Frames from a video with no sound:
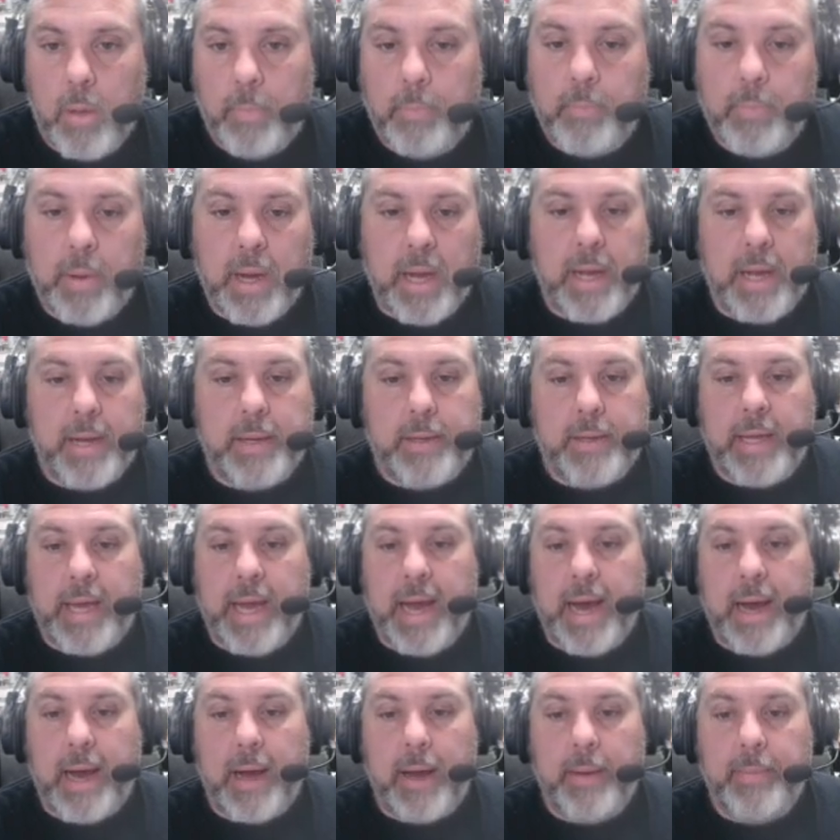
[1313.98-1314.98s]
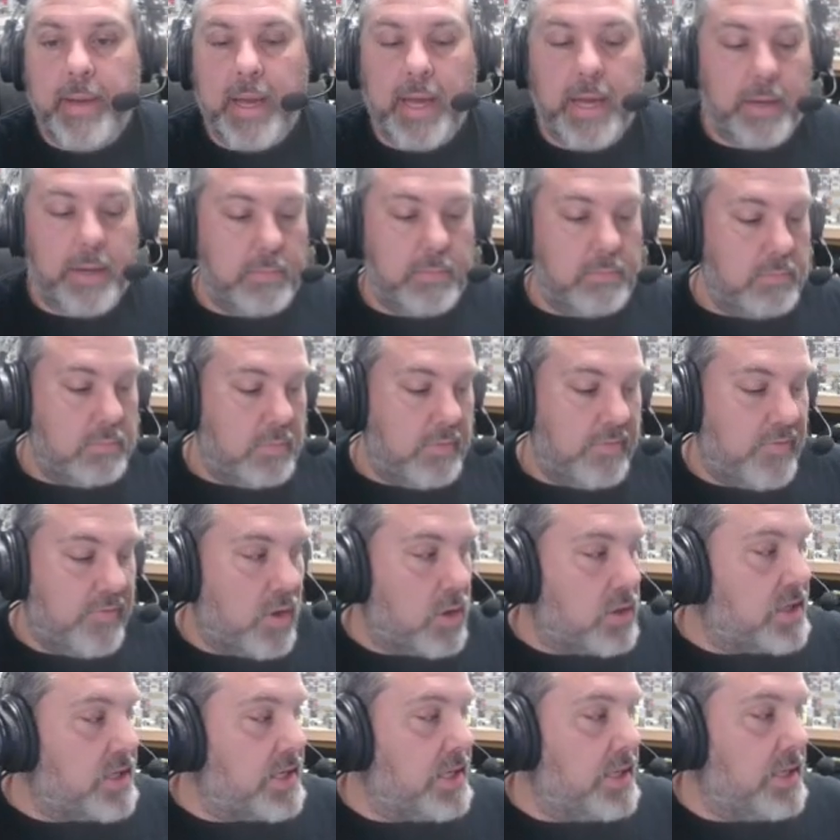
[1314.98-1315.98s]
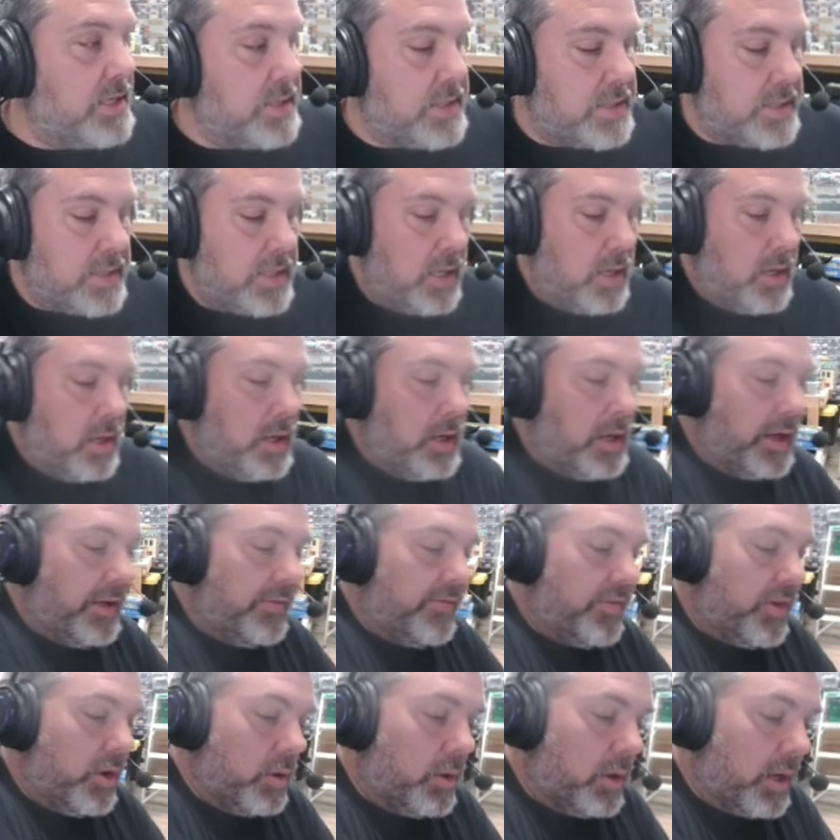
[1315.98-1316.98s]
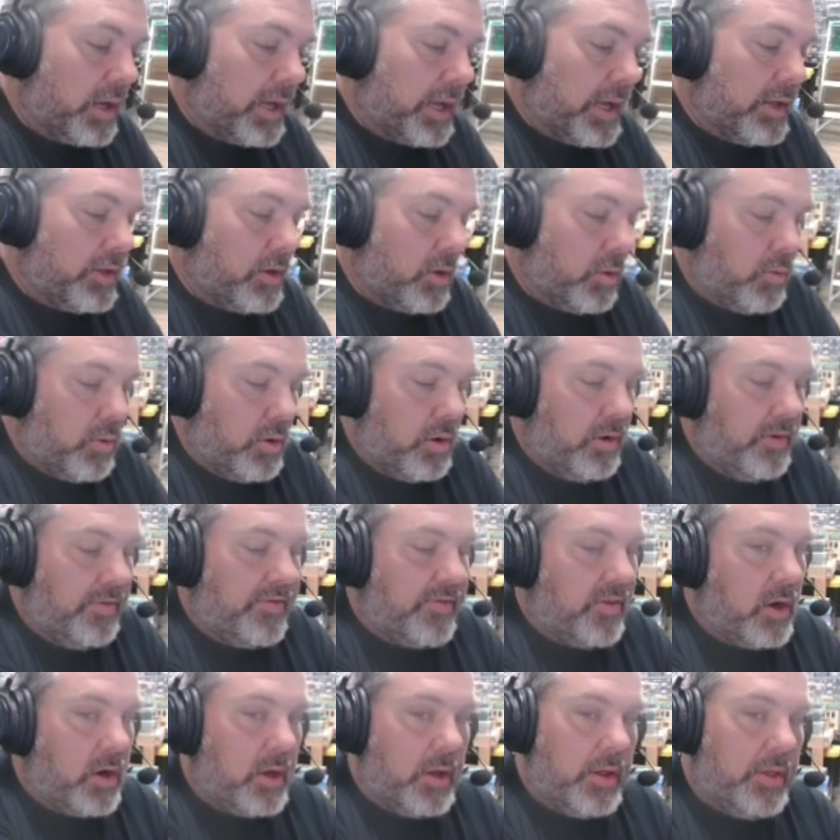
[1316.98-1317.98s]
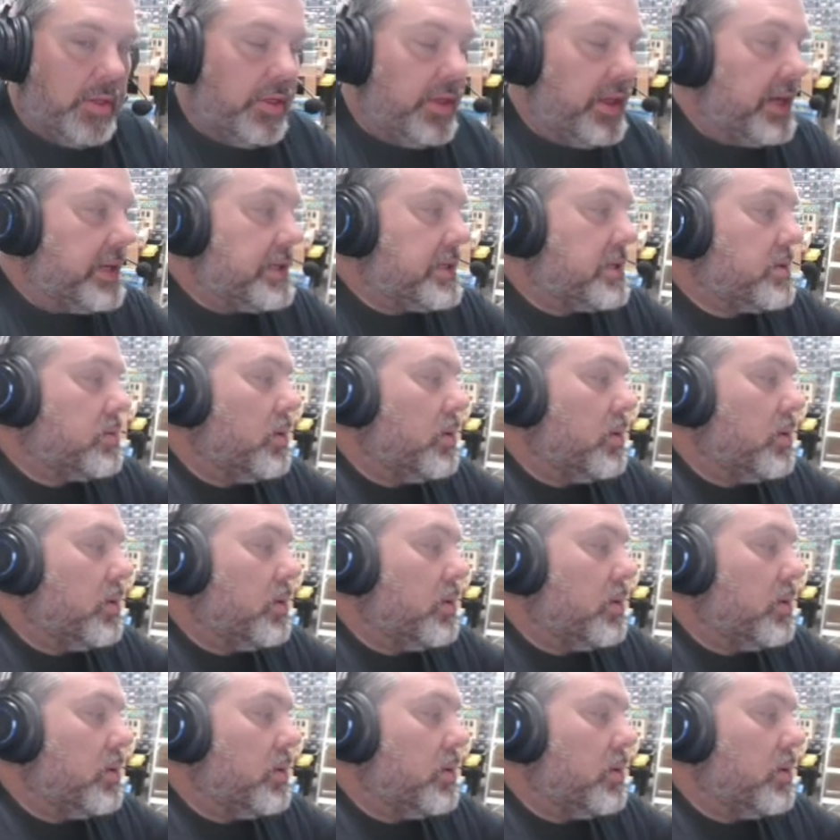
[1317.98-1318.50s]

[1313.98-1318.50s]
But yeah, I mean, versus if you look at the roof on this